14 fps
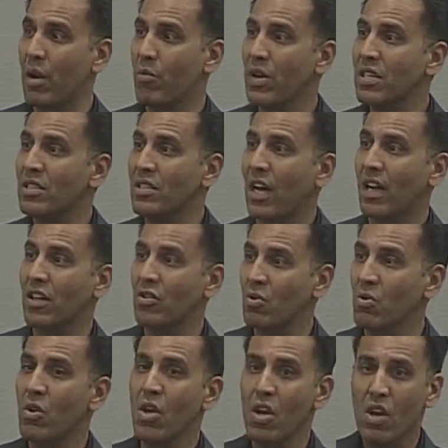where we
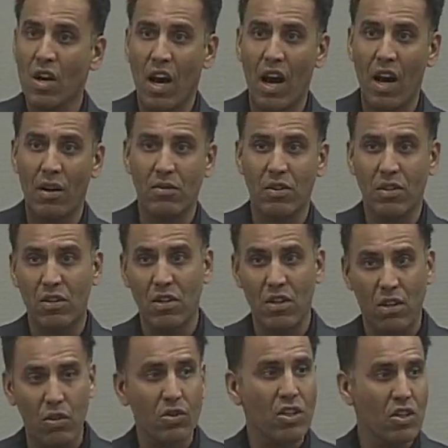started to,
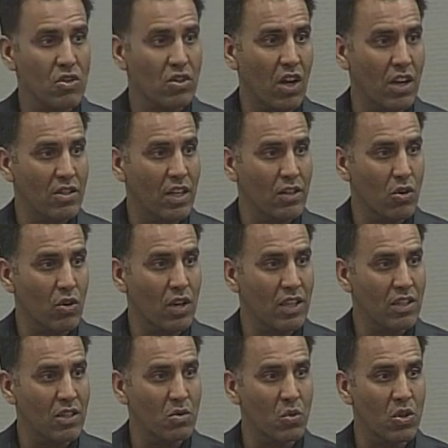the negotiation scholars
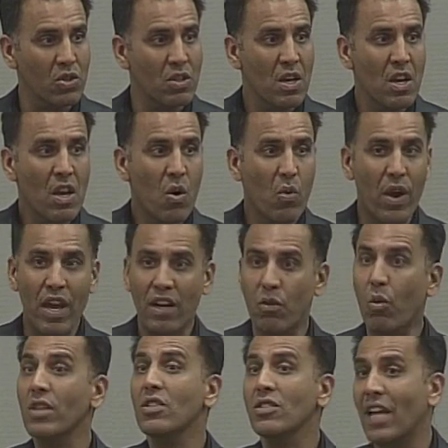started to look at this was
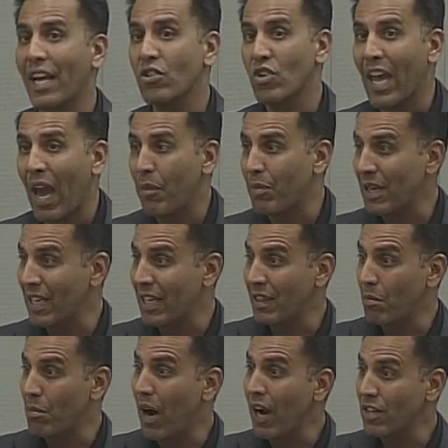where it wasn't actually
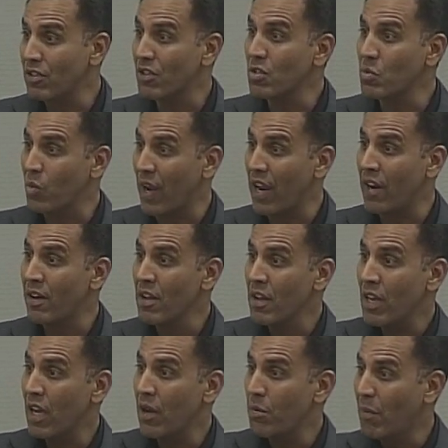happening in the margins,
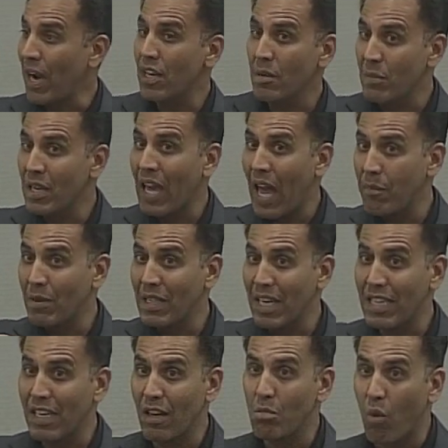where it might have been
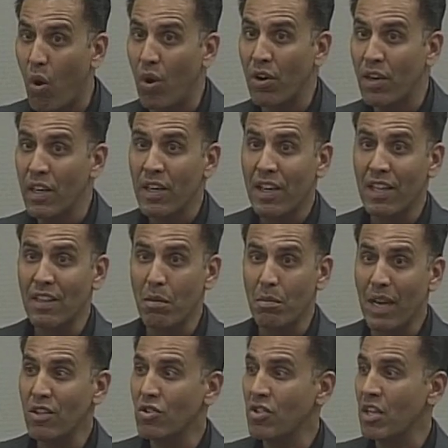happening a little more
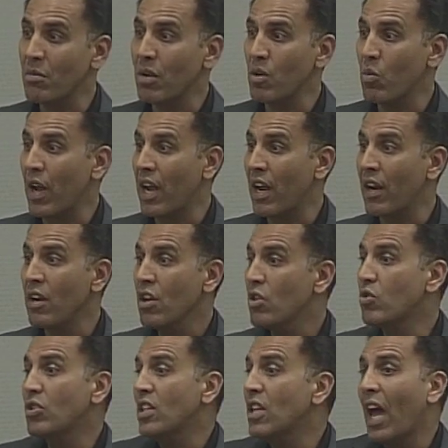in the mainstream, and
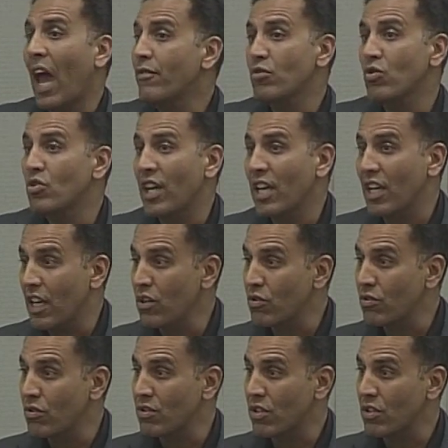where you didn't have to
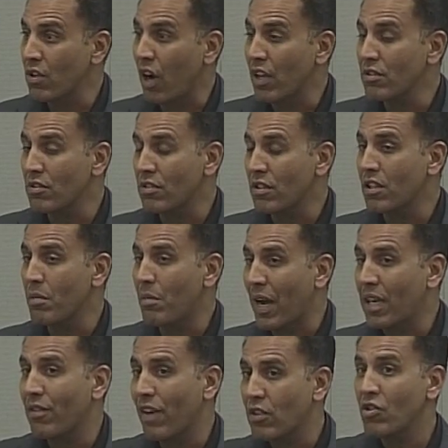take interests as
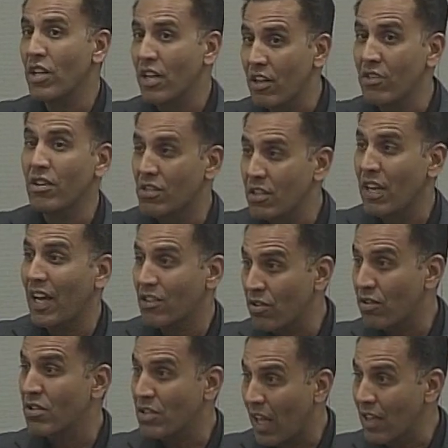constant. They might have actually
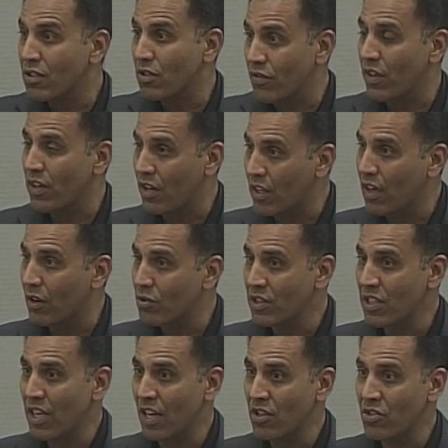arisen as a result of the
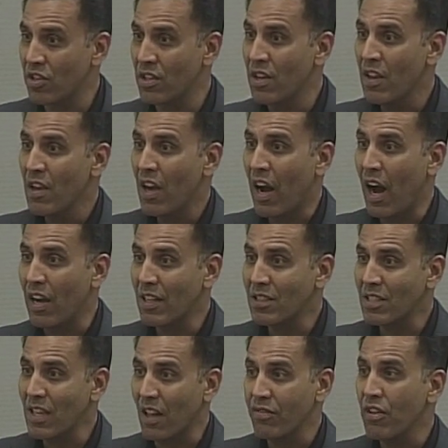negotiation
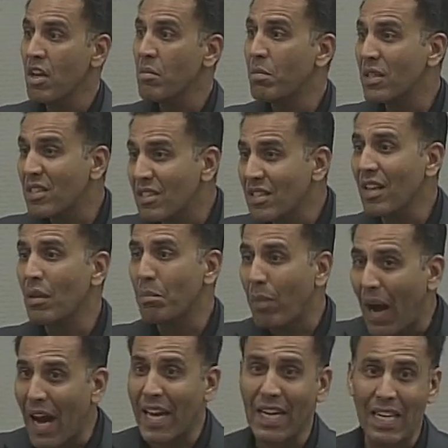itself. But
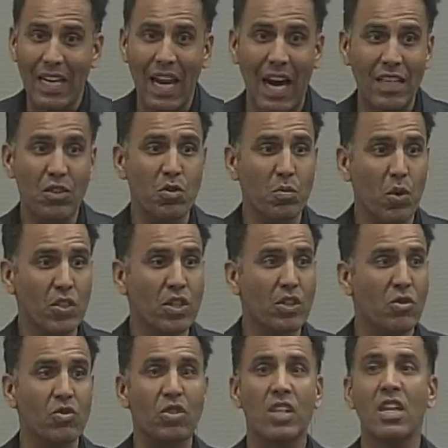still, by and large, it was
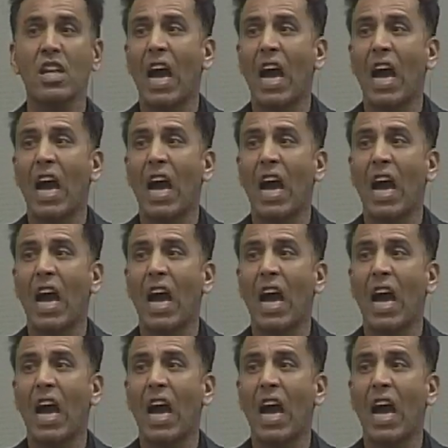mostly